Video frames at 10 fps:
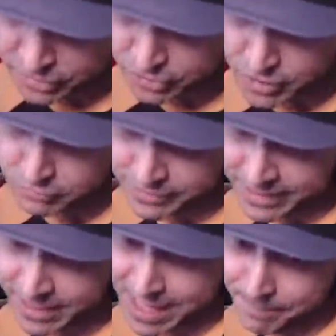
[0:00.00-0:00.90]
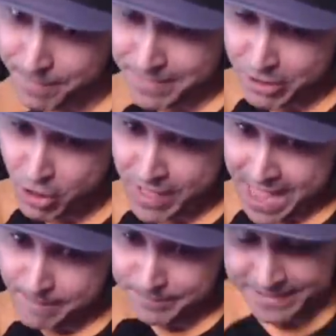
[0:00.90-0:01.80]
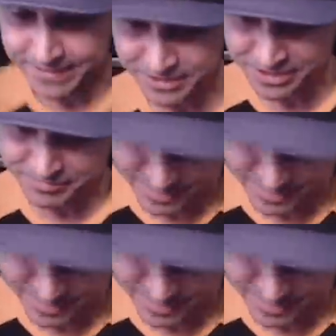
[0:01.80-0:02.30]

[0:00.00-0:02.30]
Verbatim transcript: slowly get up, I'm, like, all happy. You know what I